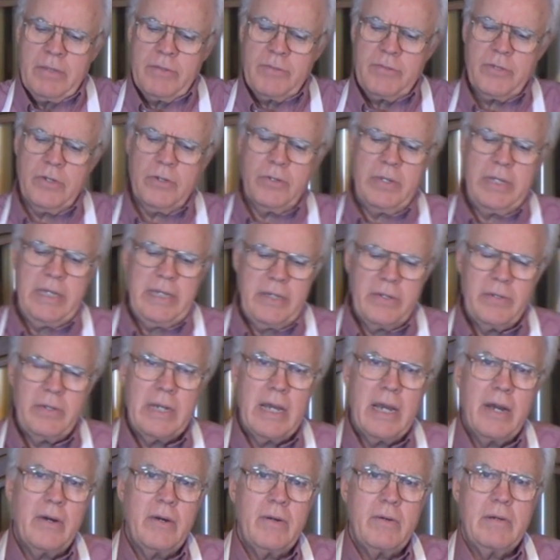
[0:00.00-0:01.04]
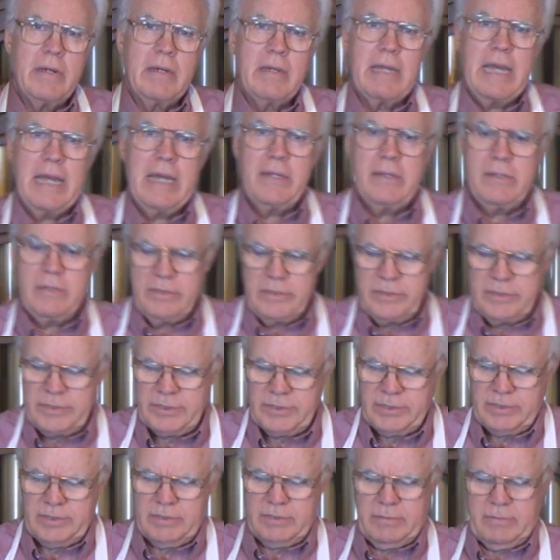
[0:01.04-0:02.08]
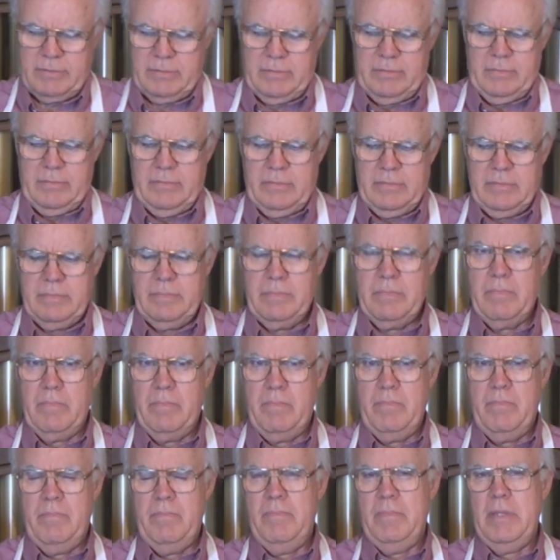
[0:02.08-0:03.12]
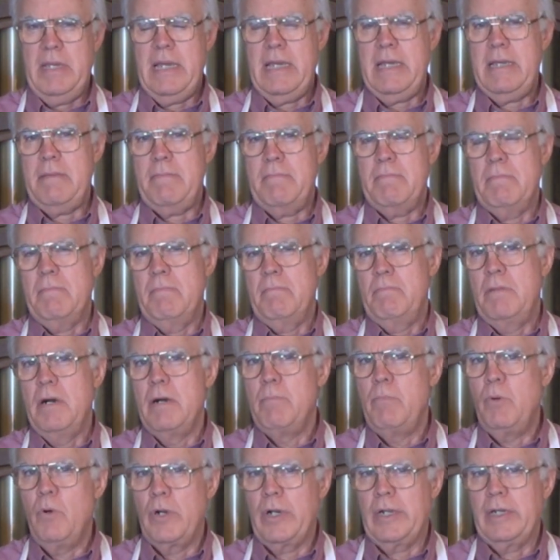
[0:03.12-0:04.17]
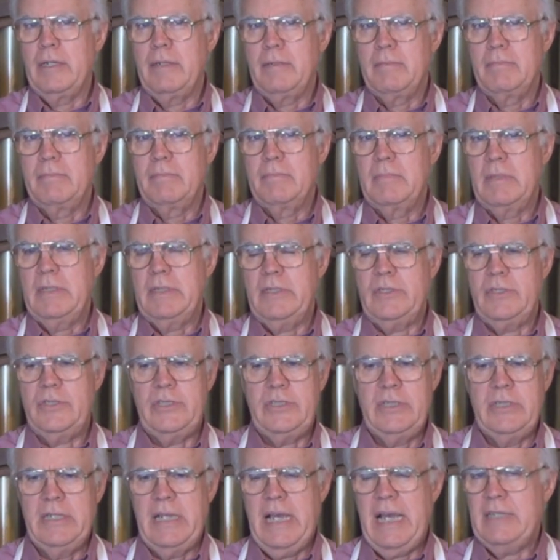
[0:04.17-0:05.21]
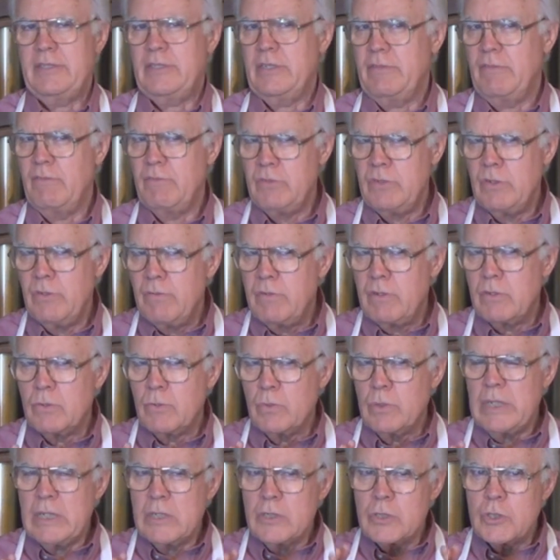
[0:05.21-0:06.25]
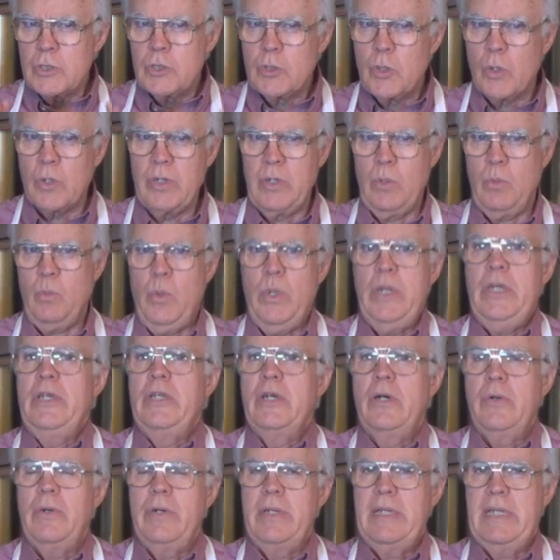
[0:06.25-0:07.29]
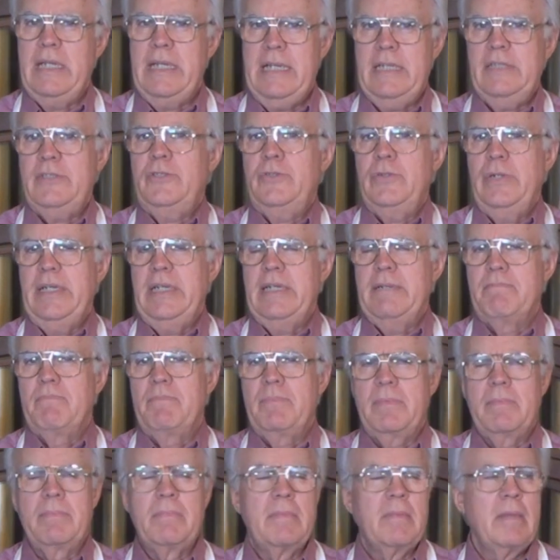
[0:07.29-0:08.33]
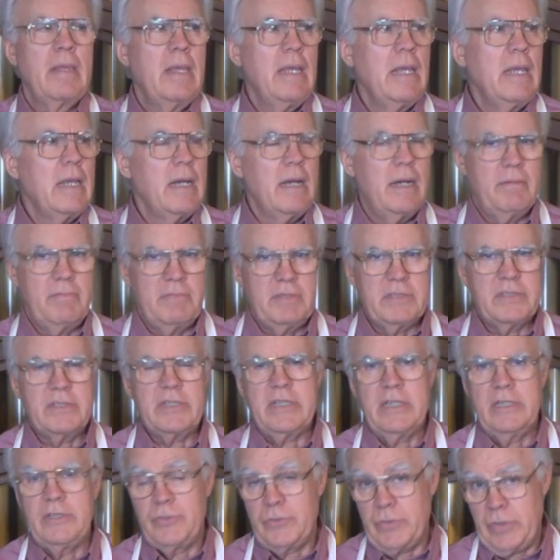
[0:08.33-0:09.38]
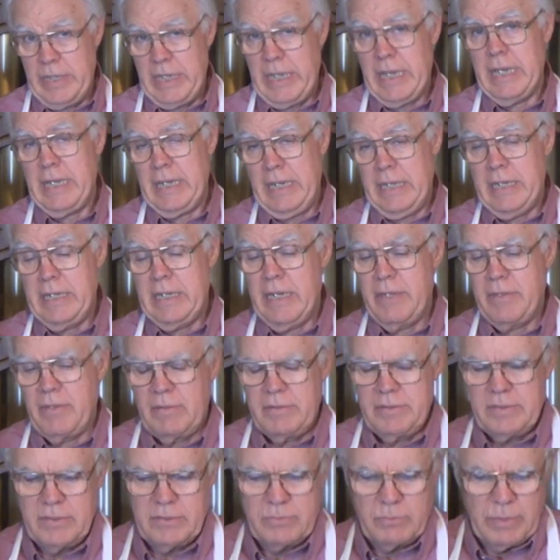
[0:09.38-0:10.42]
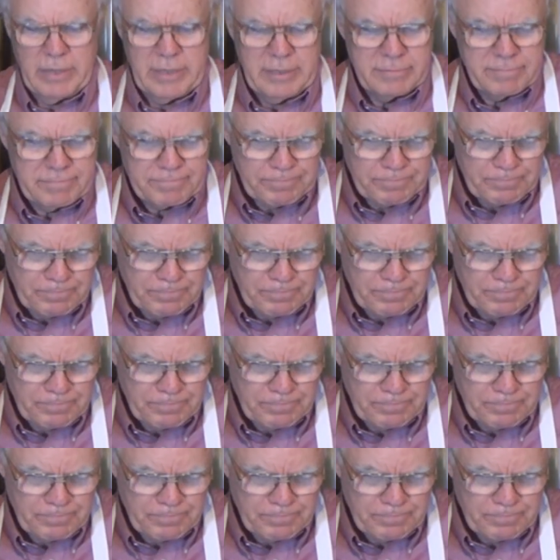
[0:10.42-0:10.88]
So here now enters the pump organ. Has a real short window in the history of this country and others as well.